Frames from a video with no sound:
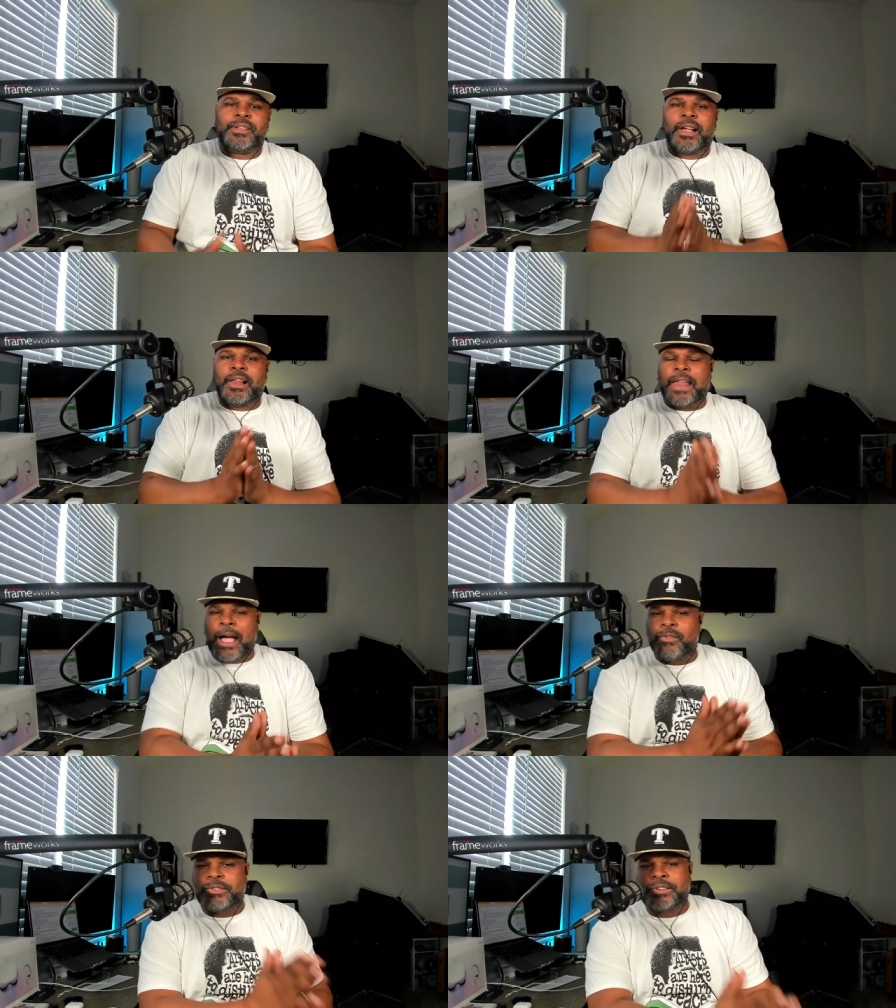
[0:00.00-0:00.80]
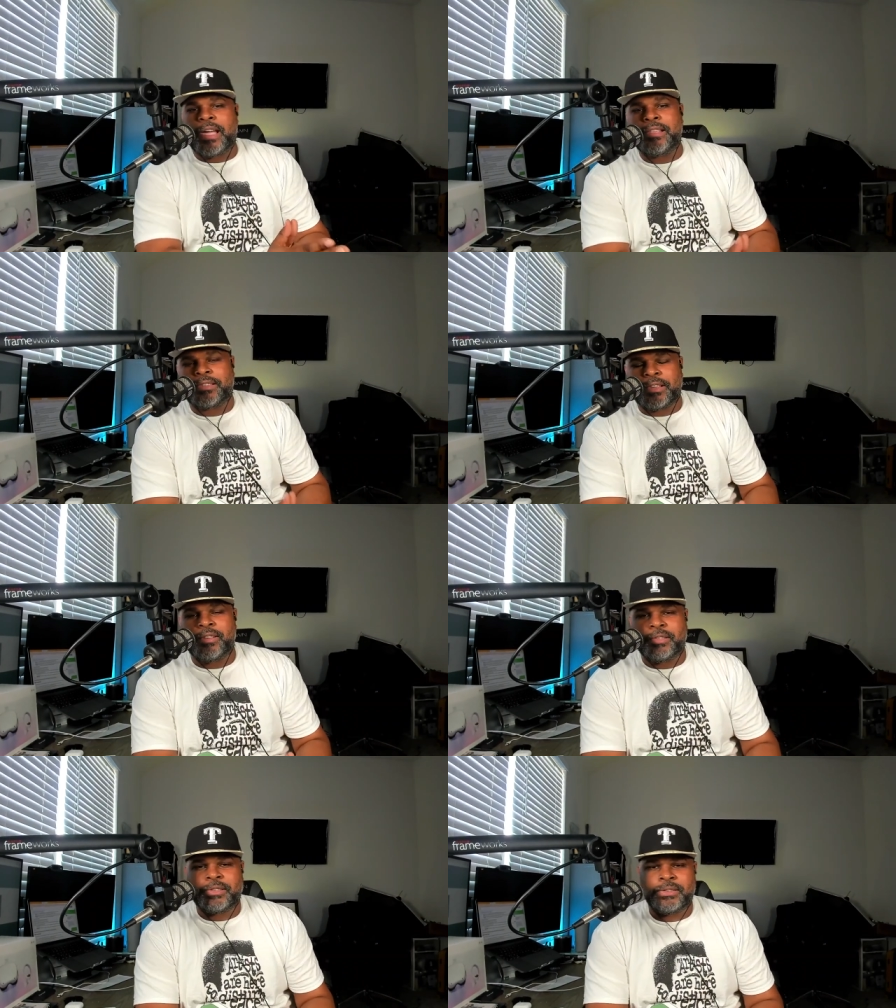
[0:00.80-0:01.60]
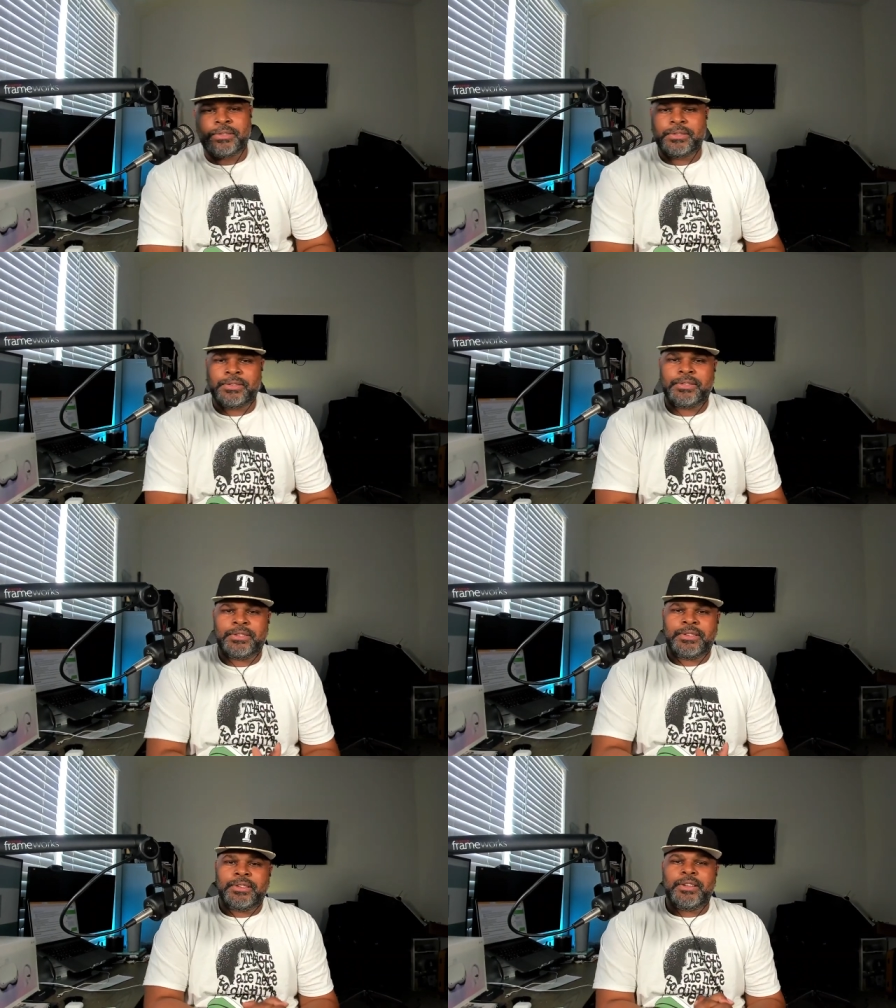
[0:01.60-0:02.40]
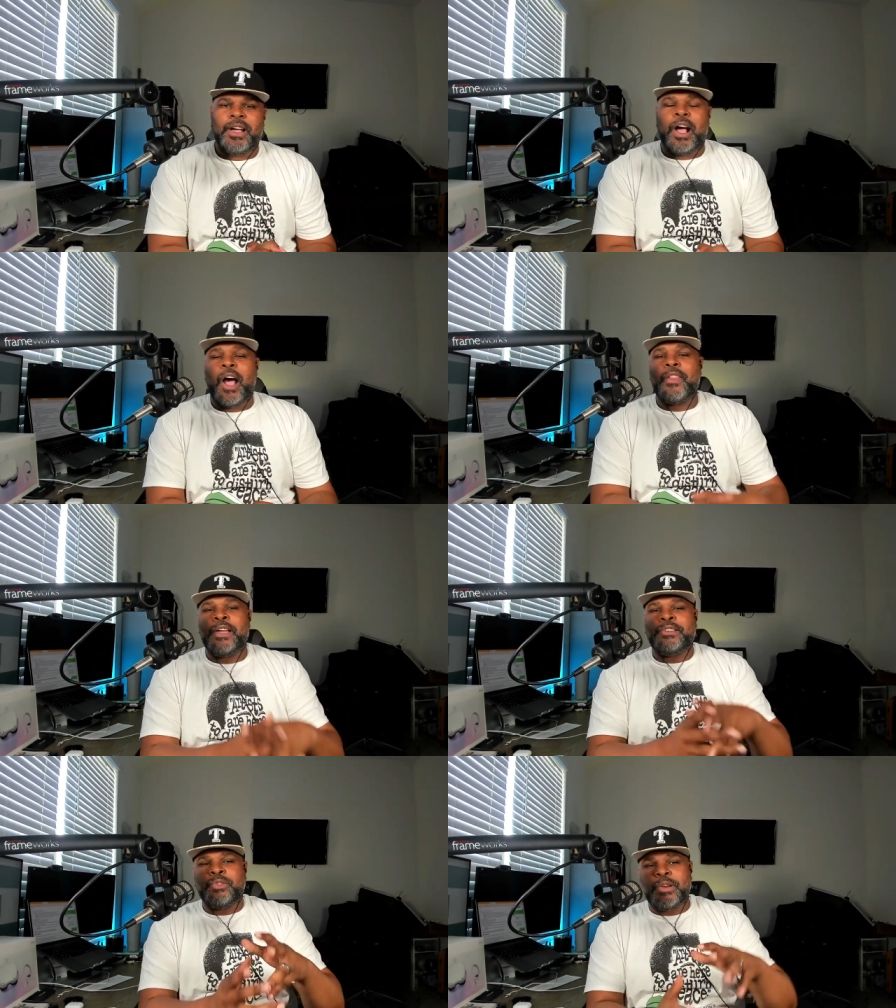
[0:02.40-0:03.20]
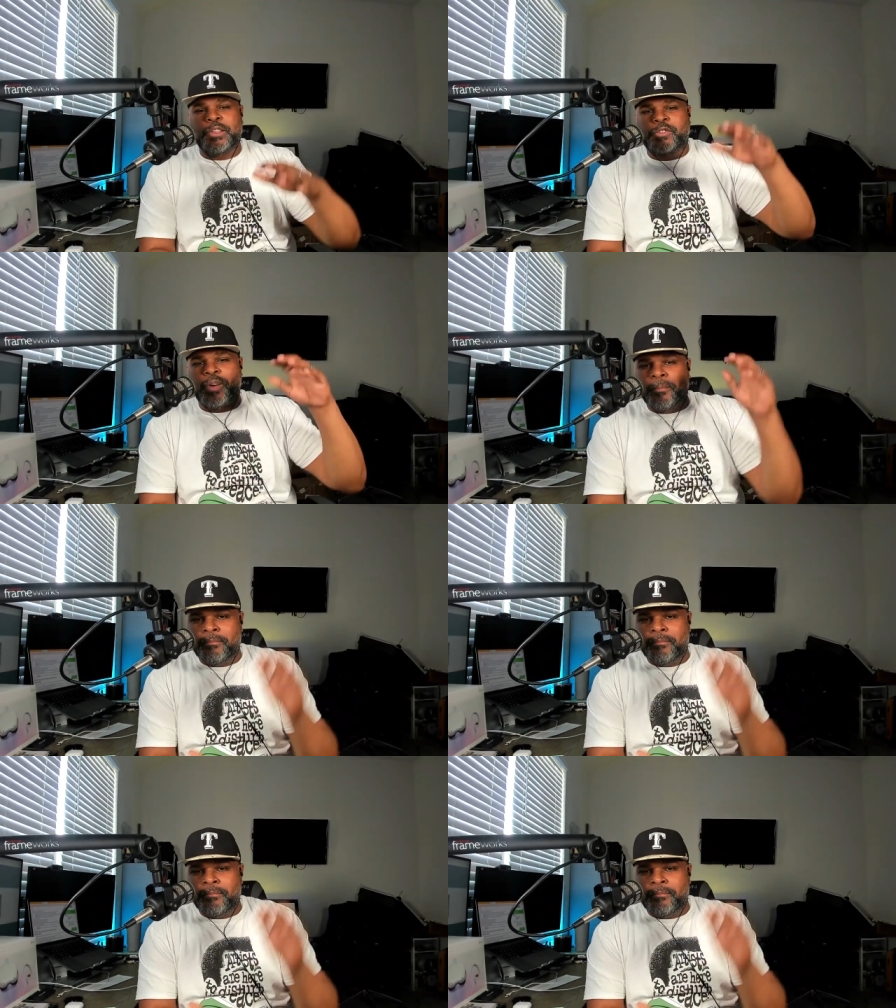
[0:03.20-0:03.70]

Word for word: Clout Chasers. Are they doing this for